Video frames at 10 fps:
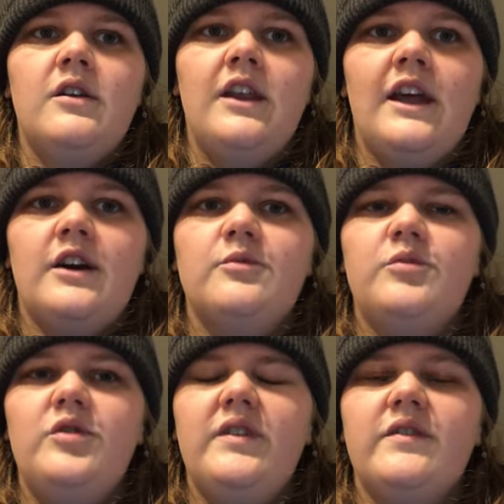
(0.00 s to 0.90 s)
Now,
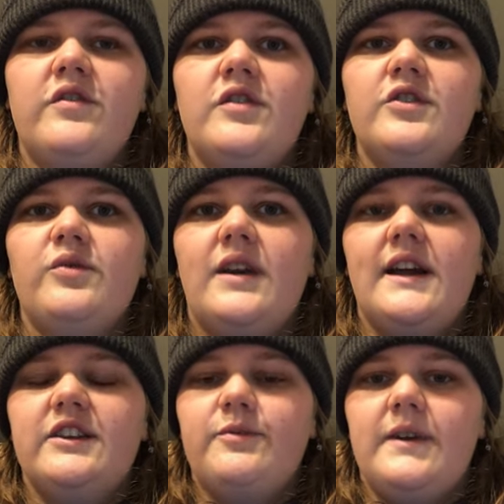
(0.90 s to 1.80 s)
moving forward to what I
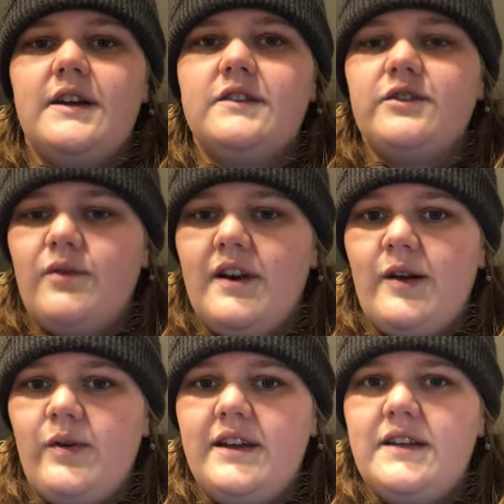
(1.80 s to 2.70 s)
experienced when I
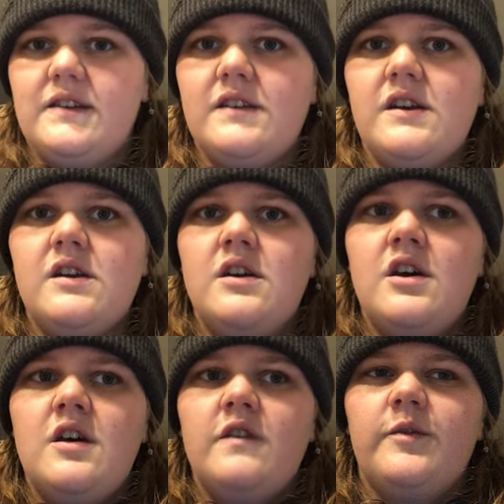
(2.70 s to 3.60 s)
went.
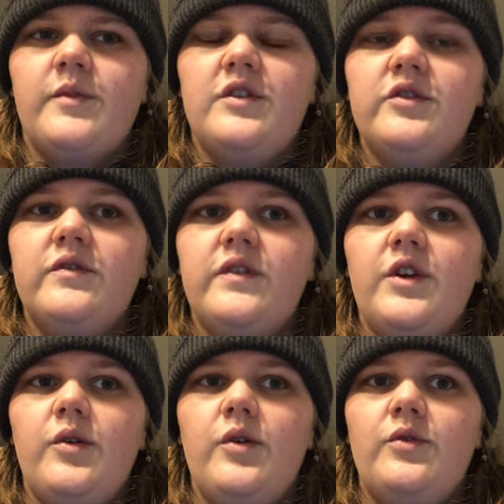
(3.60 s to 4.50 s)
From those of
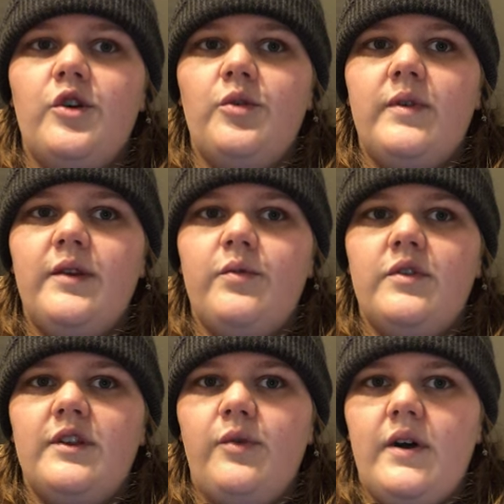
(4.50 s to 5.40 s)
you who know me
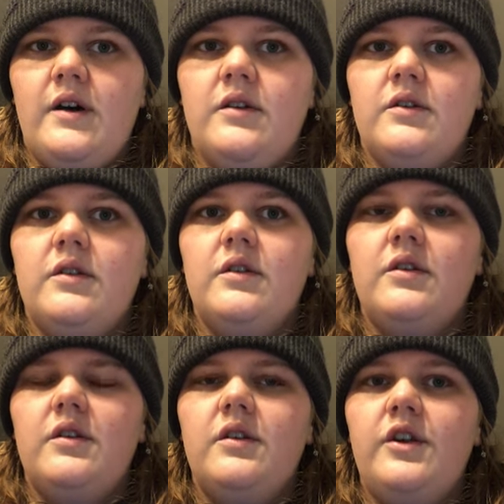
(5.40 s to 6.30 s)
really well,
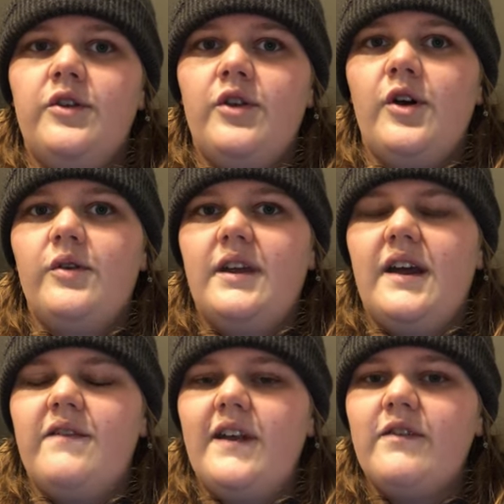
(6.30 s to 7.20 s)
you know that
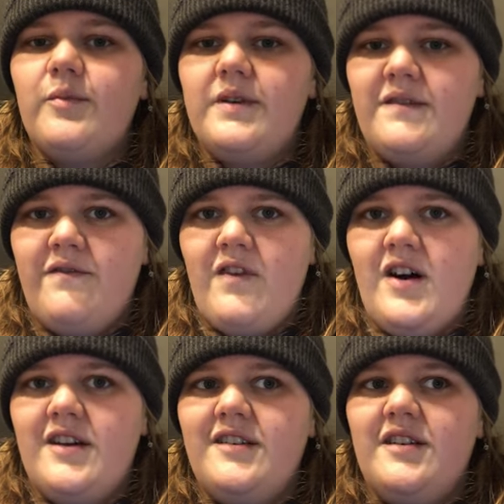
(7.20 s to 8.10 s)
I've never been
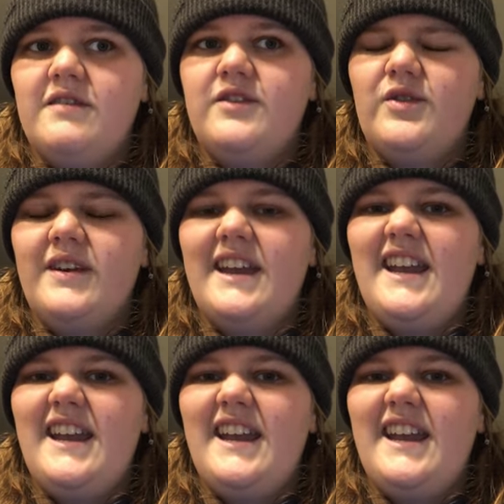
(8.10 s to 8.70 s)
fond of doing